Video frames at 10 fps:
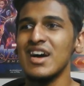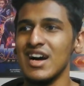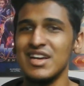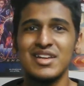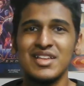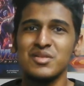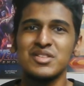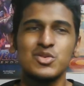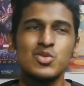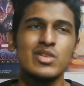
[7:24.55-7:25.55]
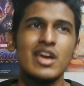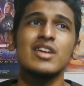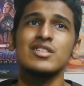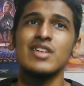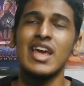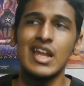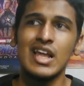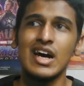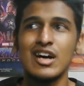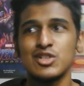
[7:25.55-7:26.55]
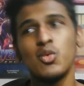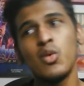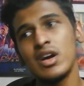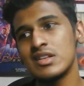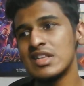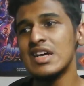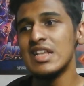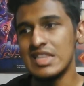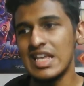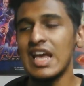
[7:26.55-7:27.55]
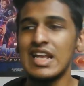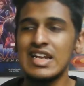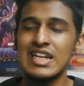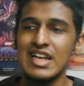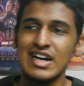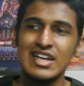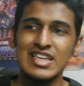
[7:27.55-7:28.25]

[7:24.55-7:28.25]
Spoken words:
Yeah, that was a cool character. And towards the end,